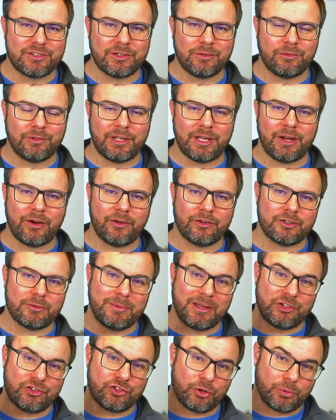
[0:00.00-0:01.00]
year to
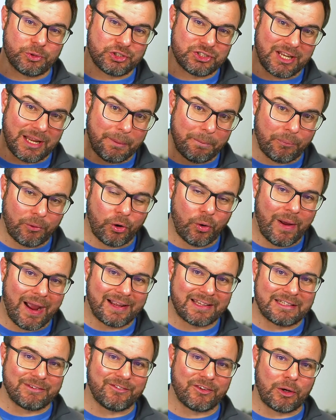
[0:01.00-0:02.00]
make sure we're staying
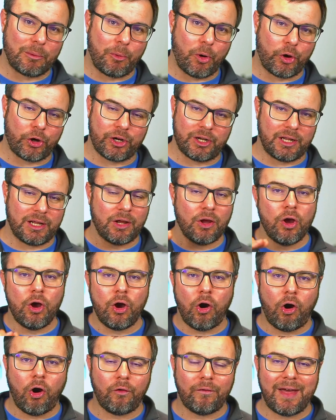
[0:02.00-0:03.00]
proactive on our marketing?
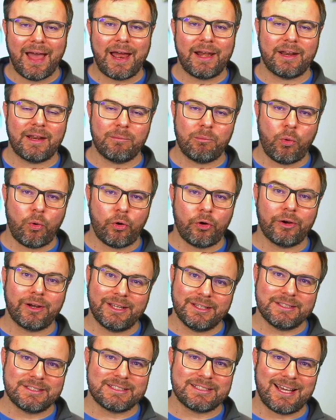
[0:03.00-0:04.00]
All that and more
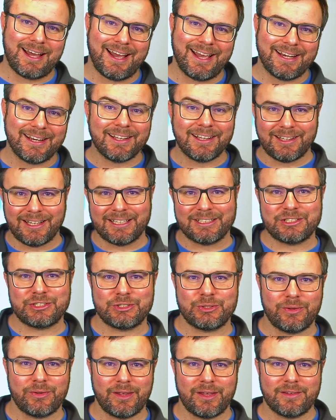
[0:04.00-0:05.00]
inside. Let's
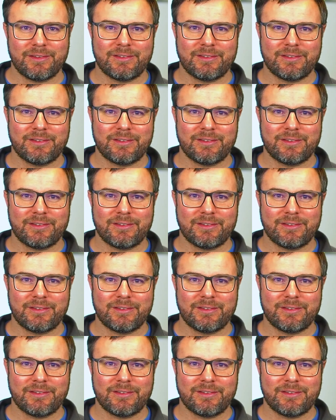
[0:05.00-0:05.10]
do this.